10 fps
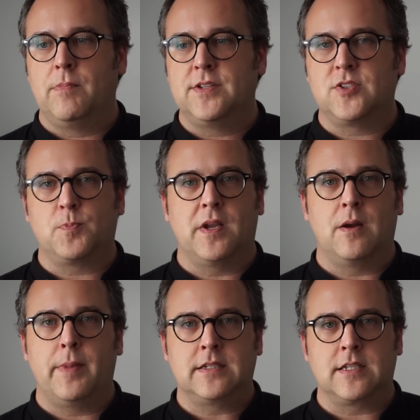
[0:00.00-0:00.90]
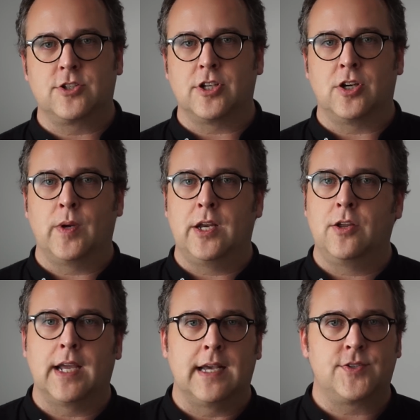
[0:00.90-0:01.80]
This has been an amazing show, and
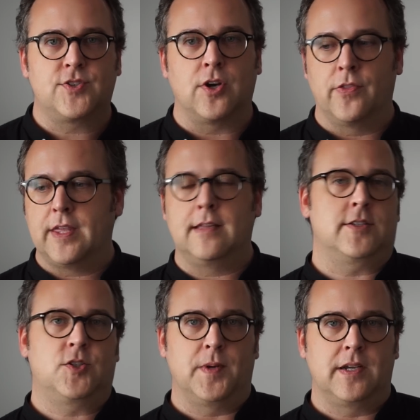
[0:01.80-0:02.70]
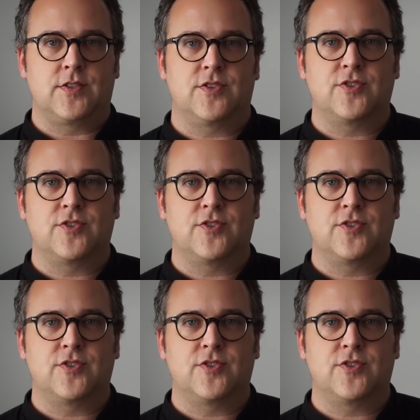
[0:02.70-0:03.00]
you guys are the experience.